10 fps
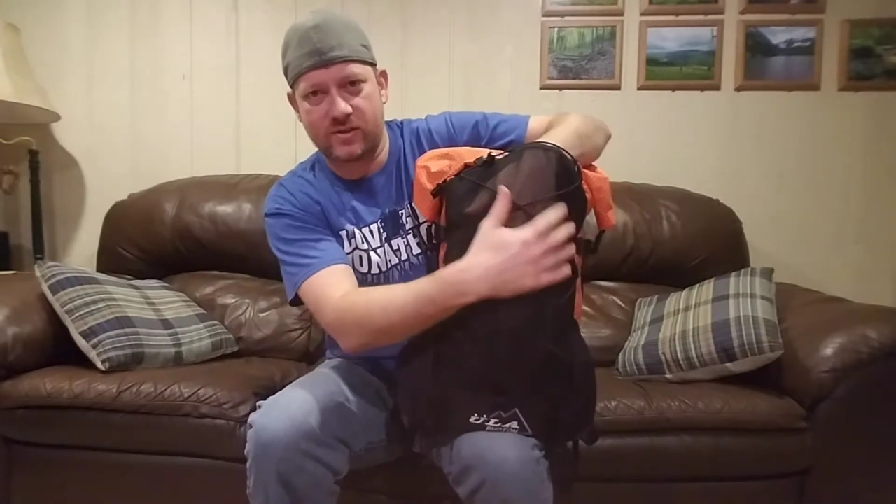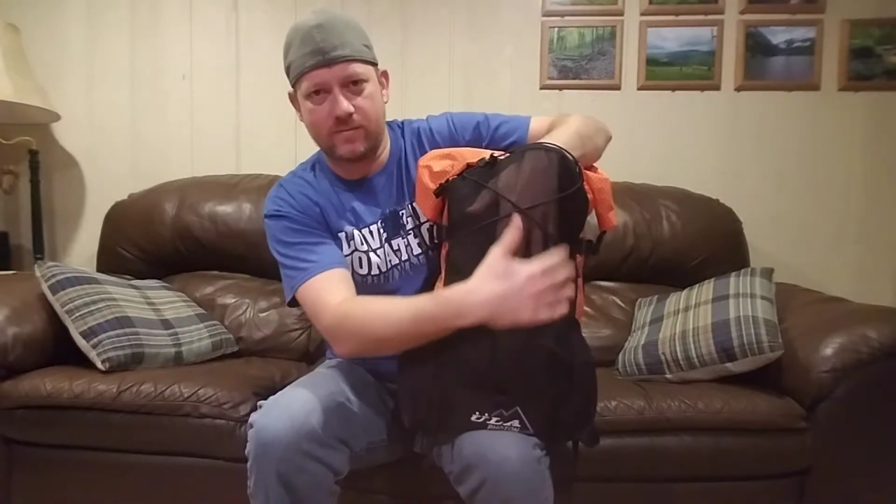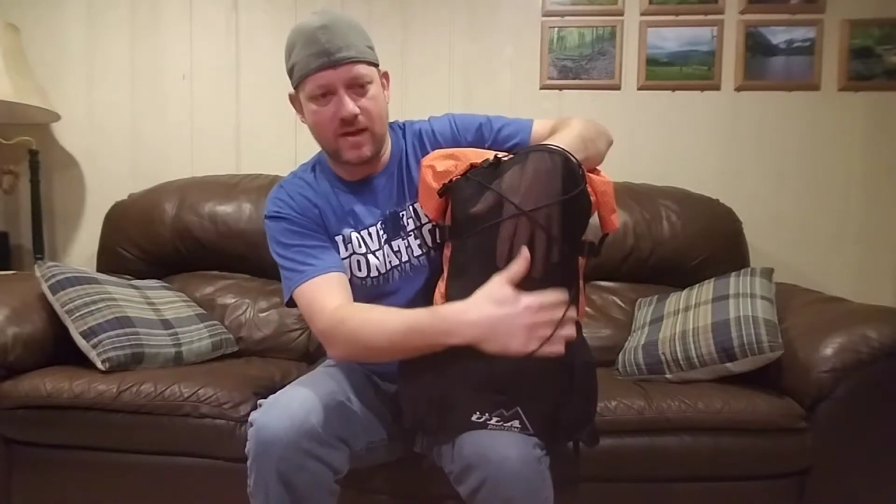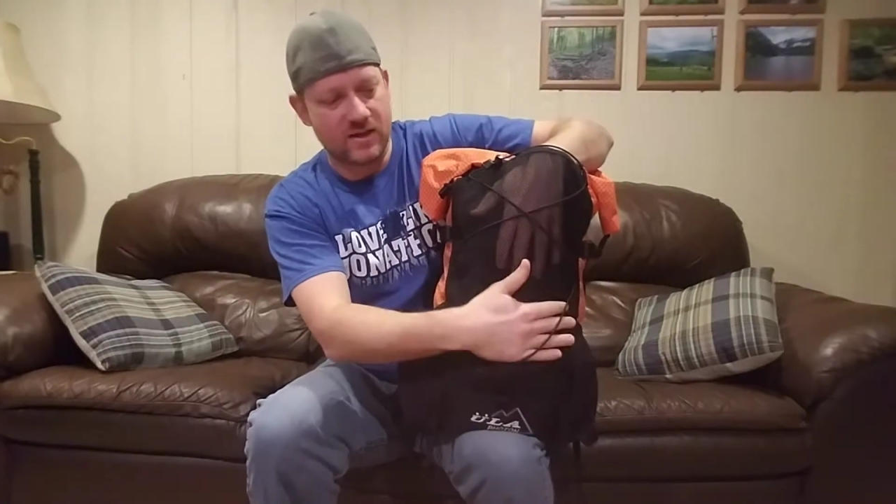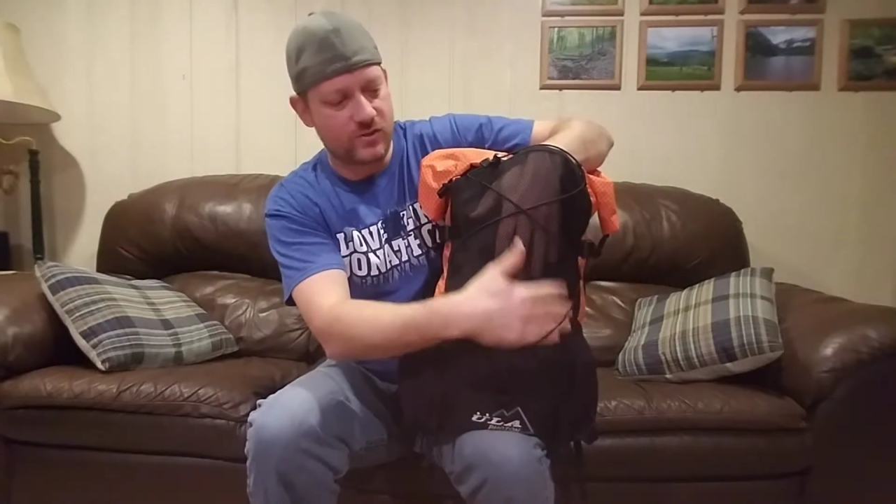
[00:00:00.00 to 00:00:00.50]

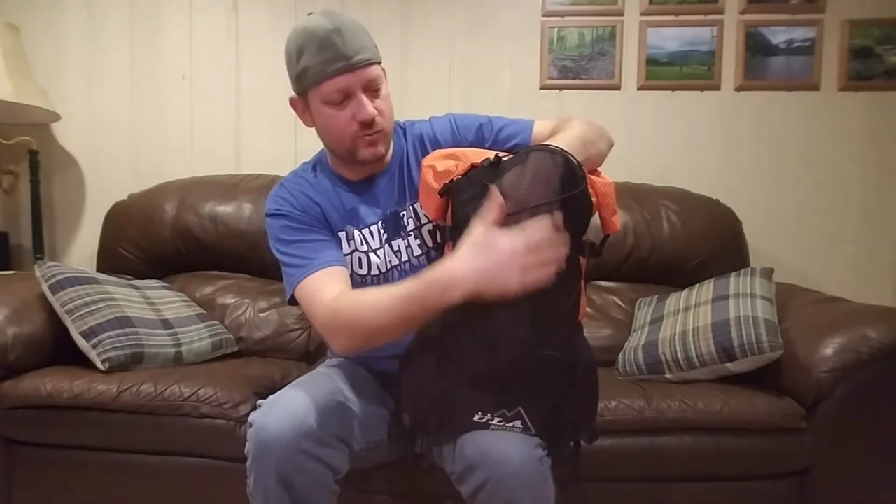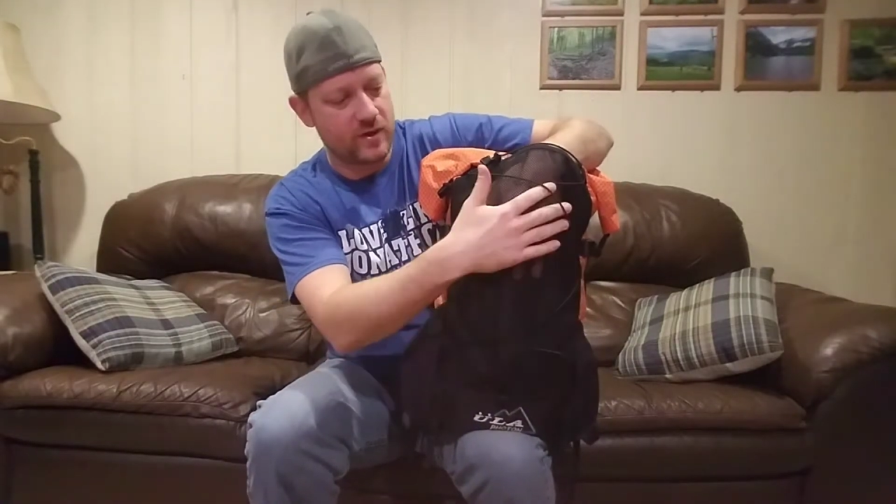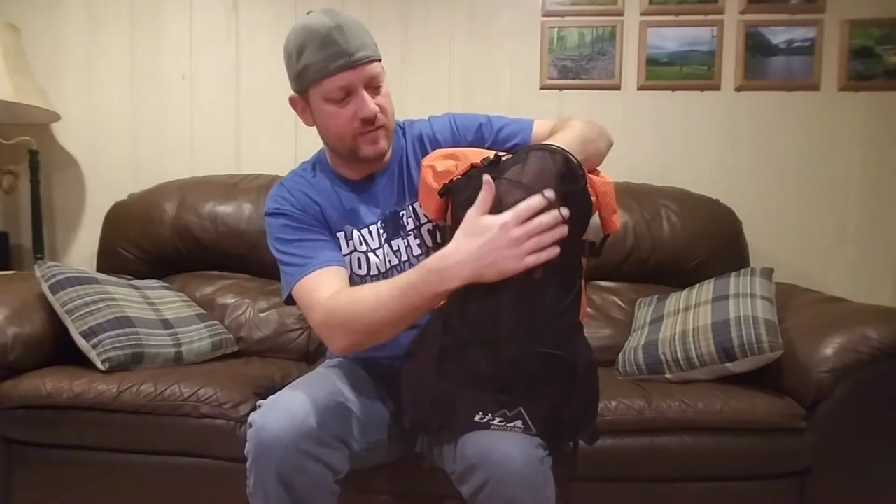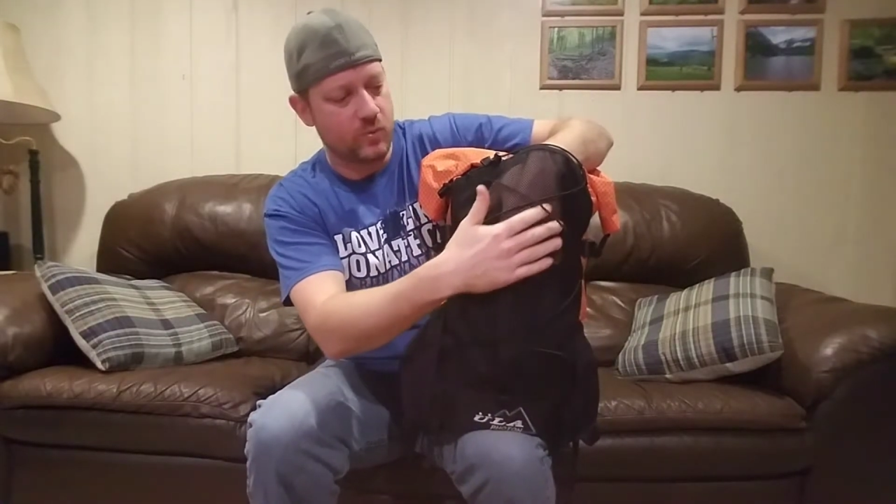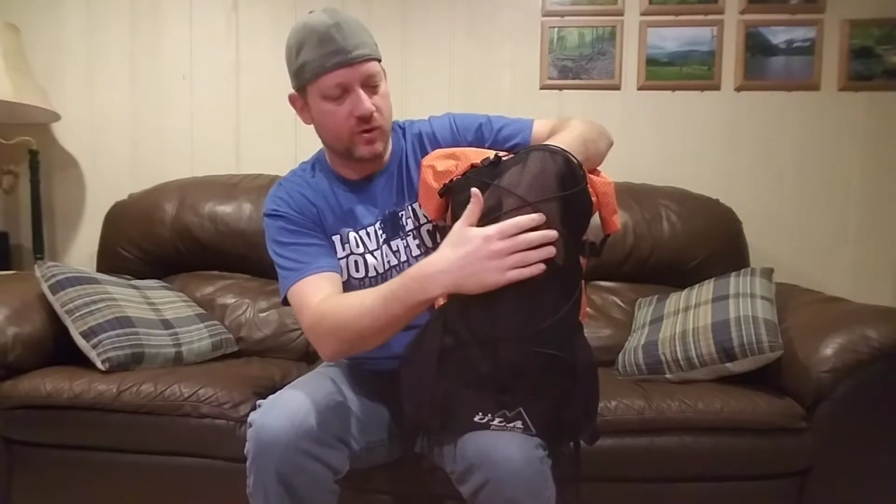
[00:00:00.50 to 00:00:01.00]
mesh and
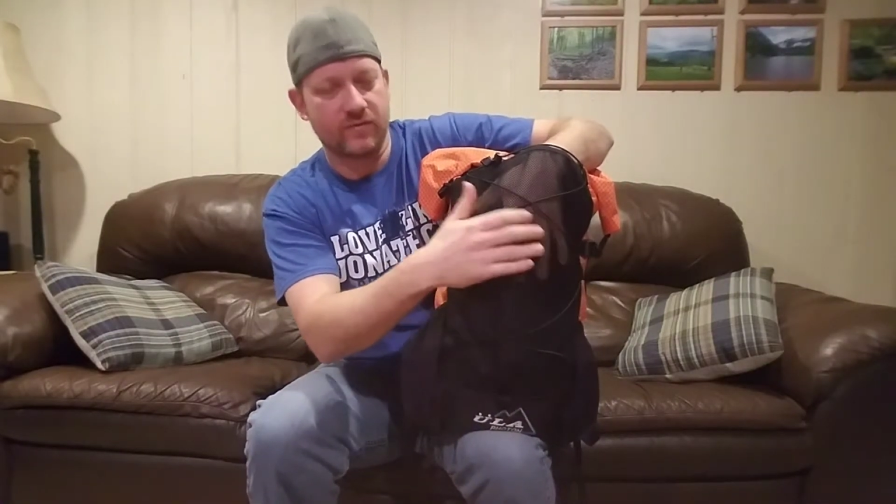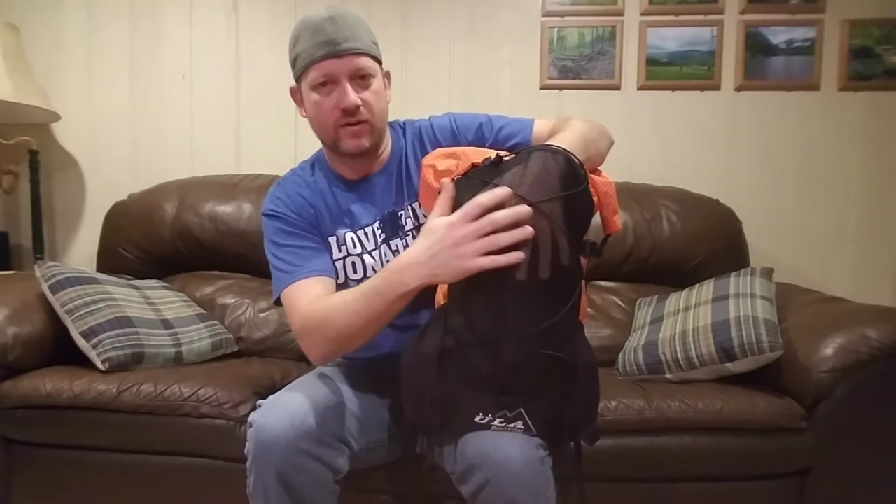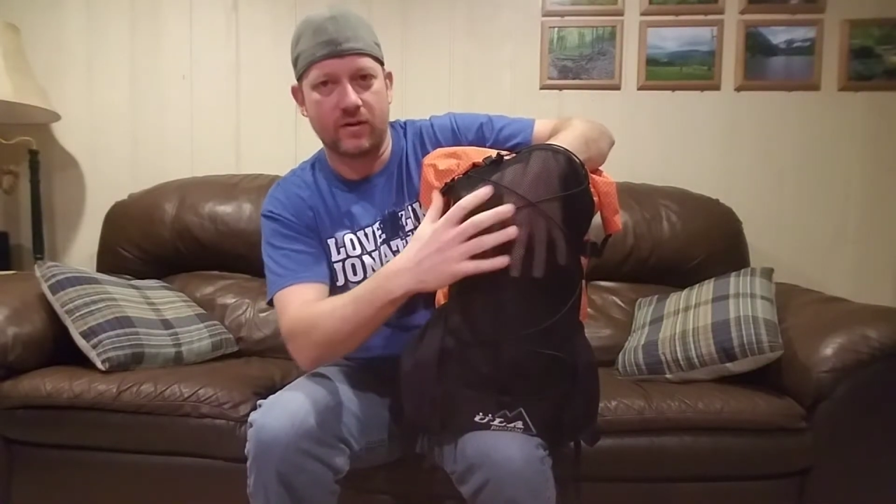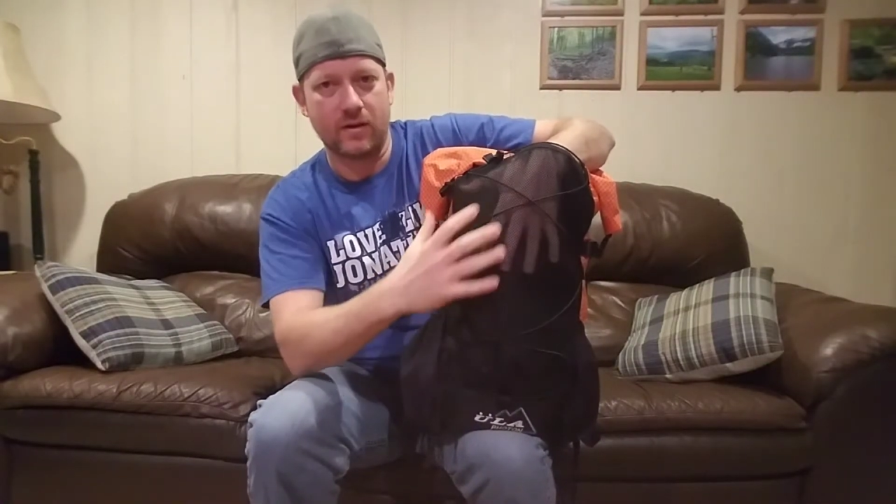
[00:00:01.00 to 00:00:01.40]
wanted more of a,